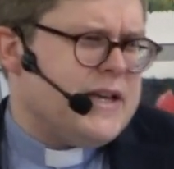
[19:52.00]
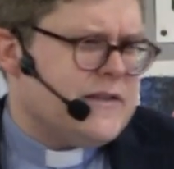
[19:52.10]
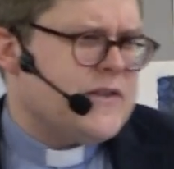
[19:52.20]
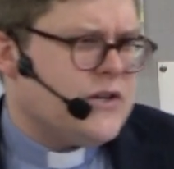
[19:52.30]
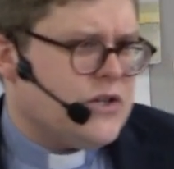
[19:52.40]
it in
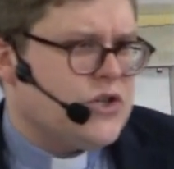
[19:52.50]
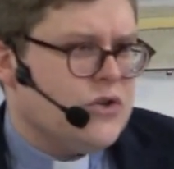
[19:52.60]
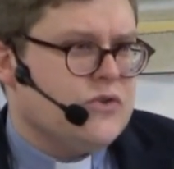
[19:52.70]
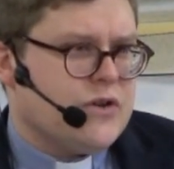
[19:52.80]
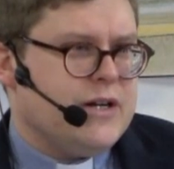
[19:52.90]
certain
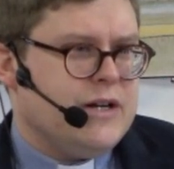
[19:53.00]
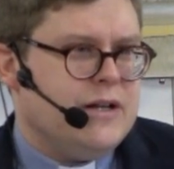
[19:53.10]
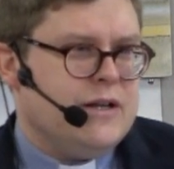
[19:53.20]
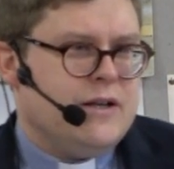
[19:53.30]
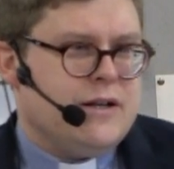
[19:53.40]
children,
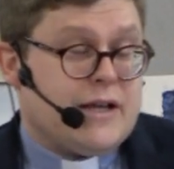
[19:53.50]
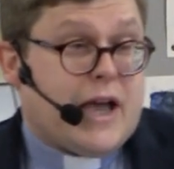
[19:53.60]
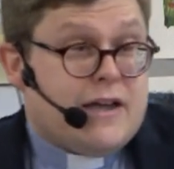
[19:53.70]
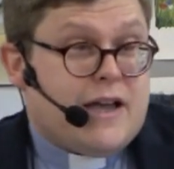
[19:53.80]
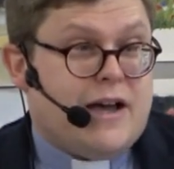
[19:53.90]

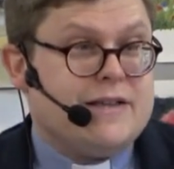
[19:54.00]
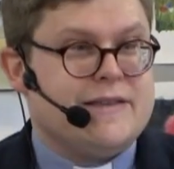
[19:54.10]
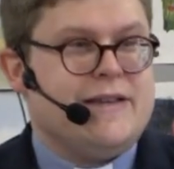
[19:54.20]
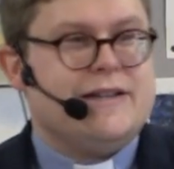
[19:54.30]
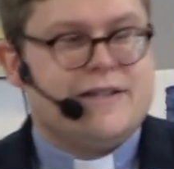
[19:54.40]
like I
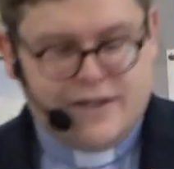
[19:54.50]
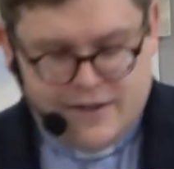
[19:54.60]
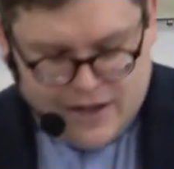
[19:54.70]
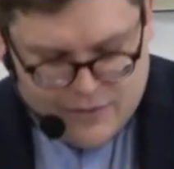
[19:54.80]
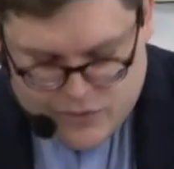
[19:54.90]
see it,
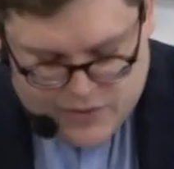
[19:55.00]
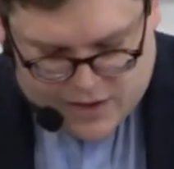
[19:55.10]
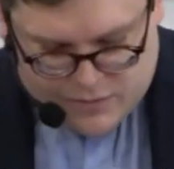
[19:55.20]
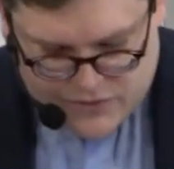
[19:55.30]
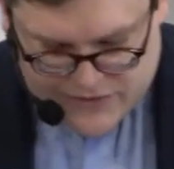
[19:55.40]
and
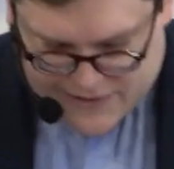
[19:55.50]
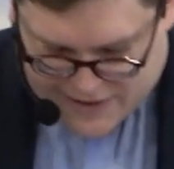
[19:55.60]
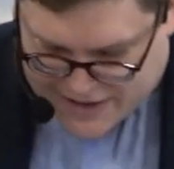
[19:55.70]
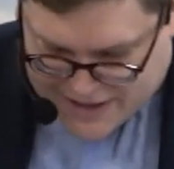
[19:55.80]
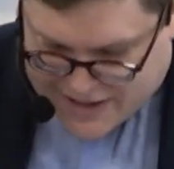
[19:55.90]
I won't say